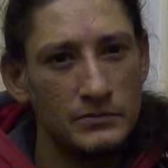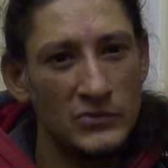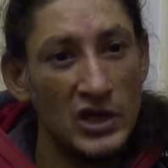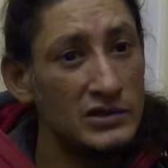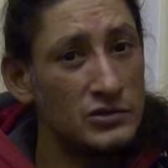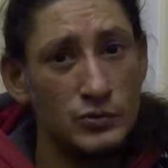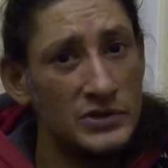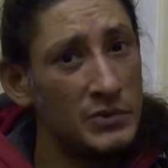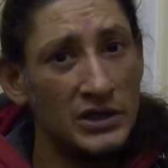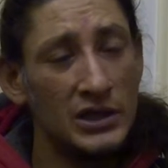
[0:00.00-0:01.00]
yeah, it's
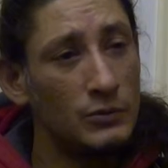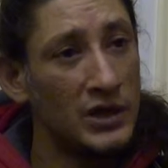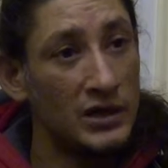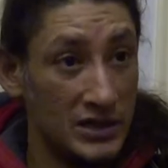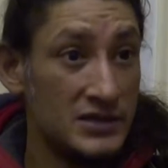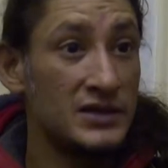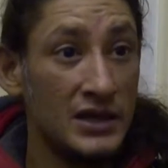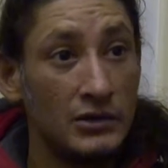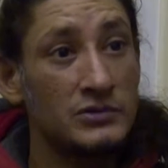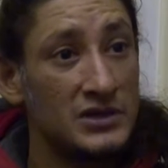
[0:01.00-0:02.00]
always been that way, and it is
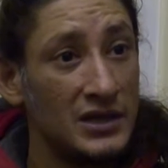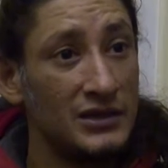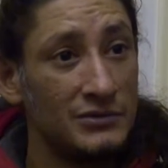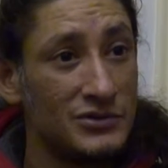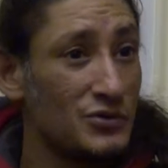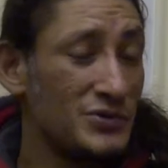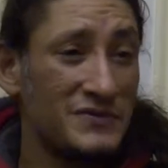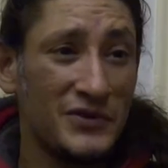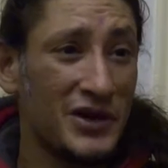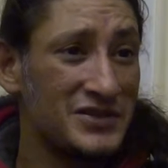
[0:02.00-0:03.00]
now, today, it's always
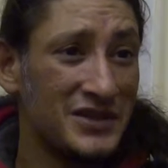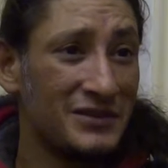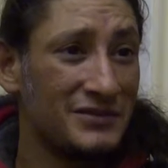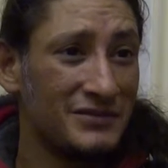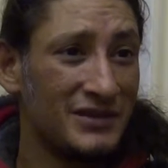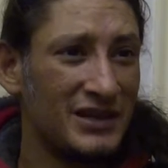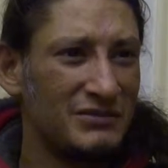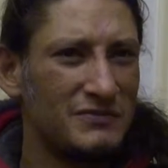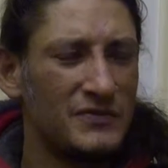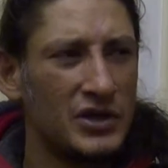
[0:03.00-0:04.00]
fighting,
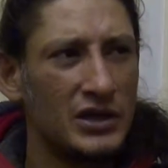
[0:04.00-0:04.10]
and for the